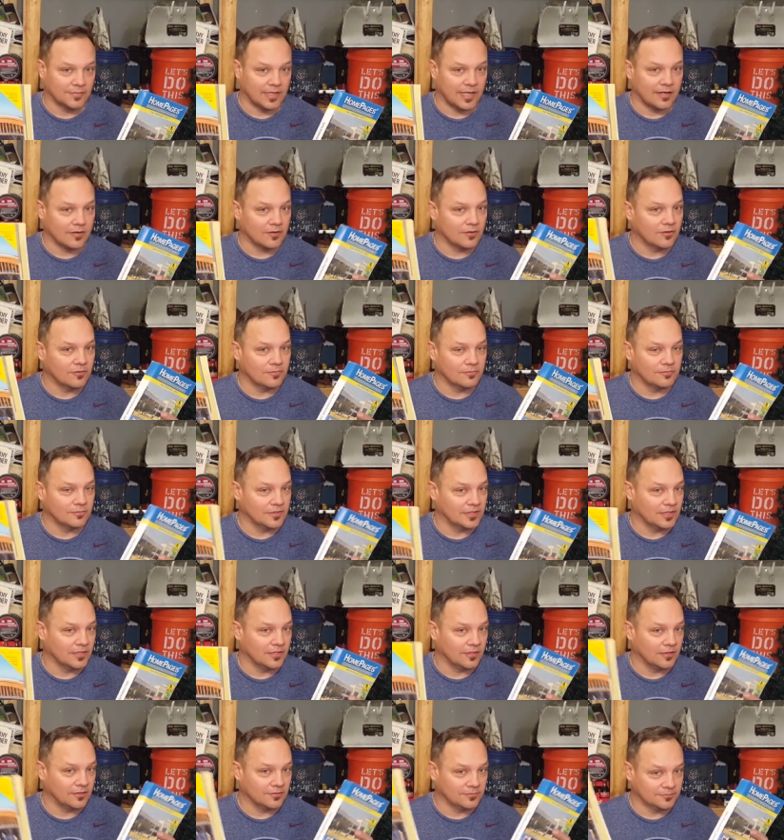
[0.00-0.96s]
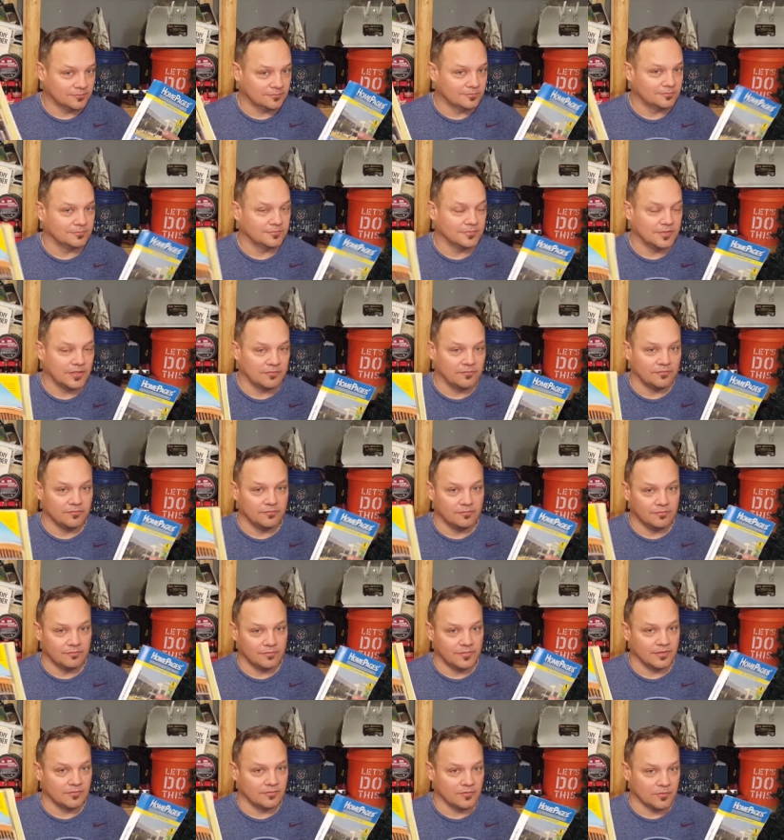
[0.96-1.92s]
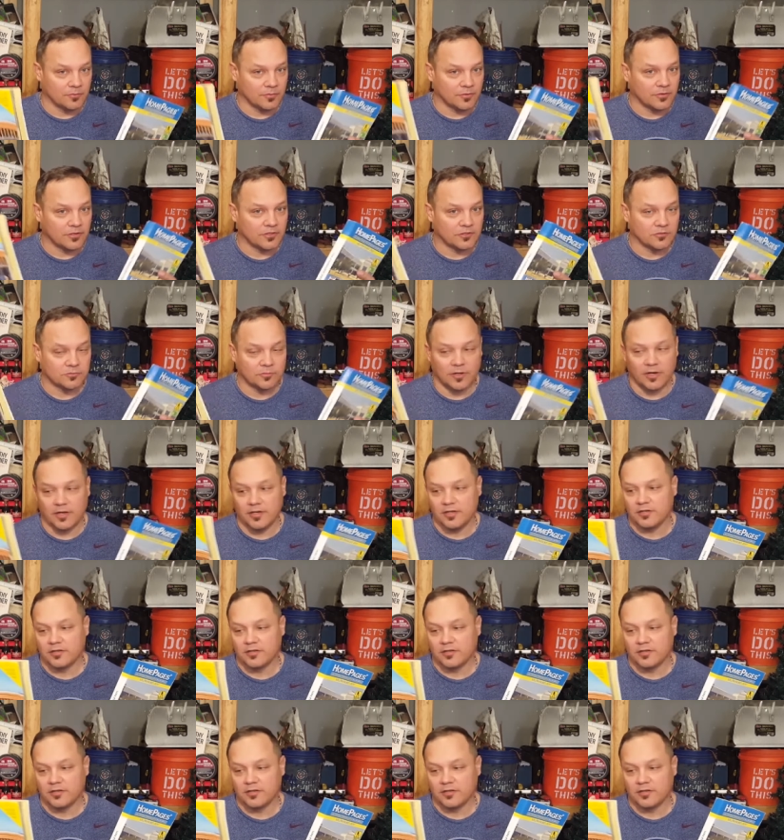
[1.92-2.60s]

I don't know, you know, if you're pretty smart,